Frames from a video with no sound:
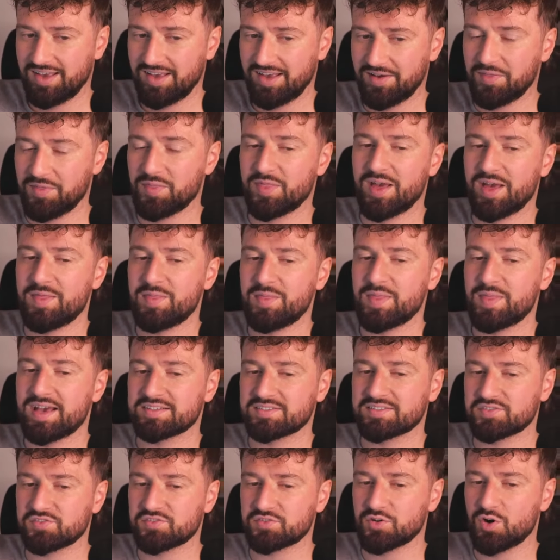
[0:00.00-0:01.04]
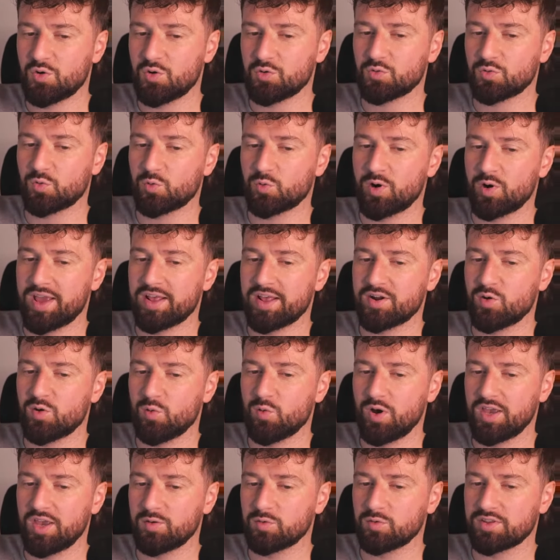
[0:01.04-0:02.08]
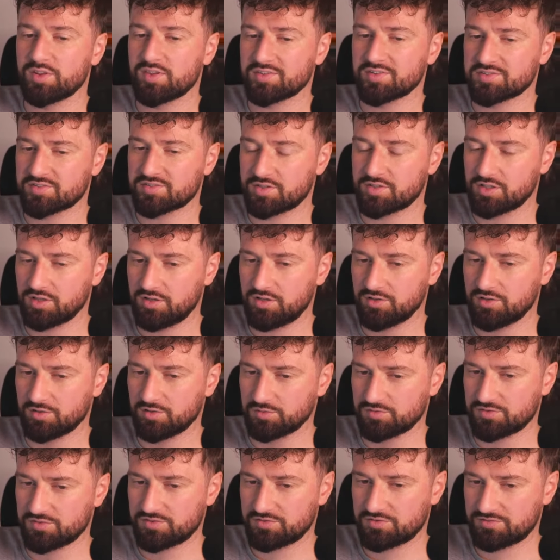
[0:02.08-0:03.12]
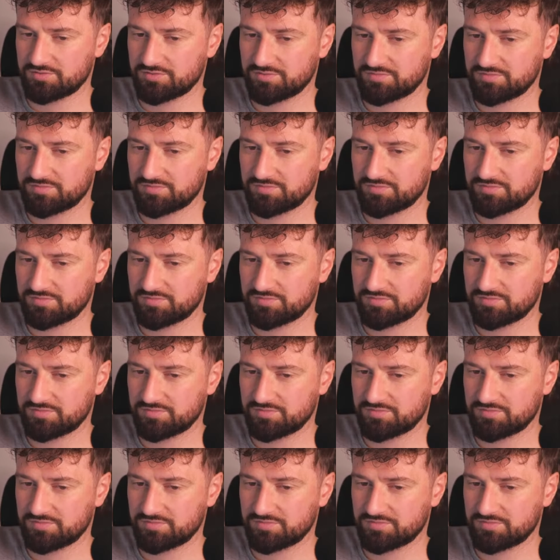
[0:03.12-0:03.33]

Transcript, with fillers: and then that stone ran away with his clothes.